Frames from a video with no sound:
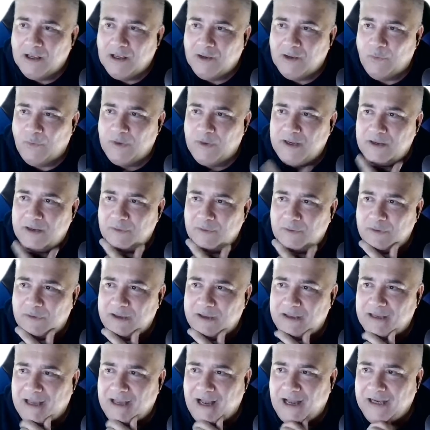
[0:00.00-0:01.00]

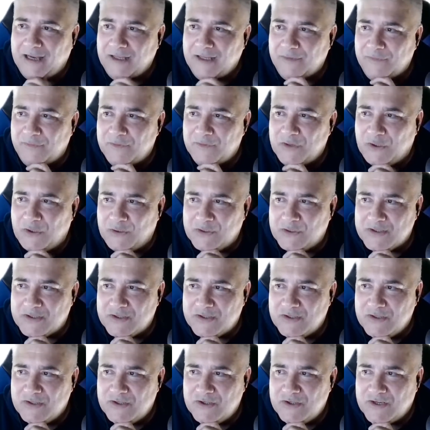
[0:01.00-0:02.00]
We kind of
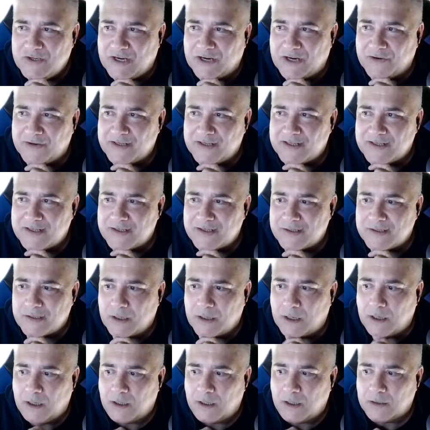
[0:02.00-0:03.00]
noticed Jared's
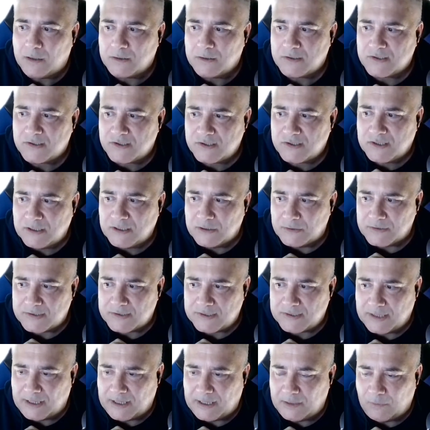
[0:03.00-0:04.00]
skill
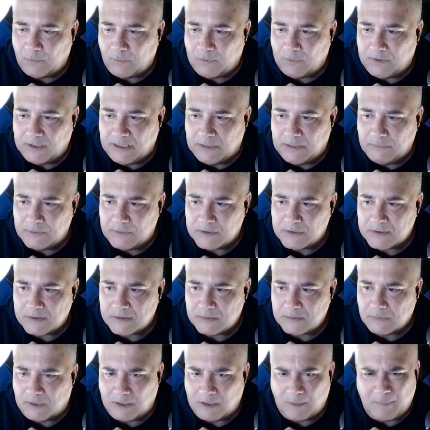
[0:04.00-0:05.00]
set when he was
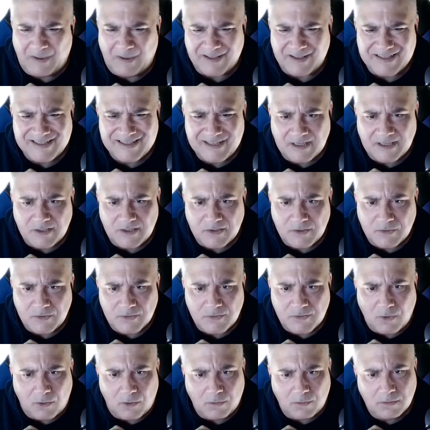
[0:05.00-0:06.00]
about 6
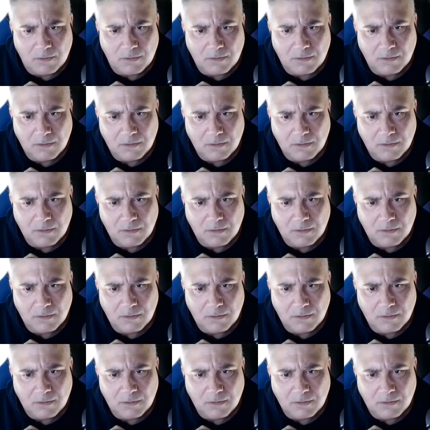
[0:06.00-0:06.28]
years old.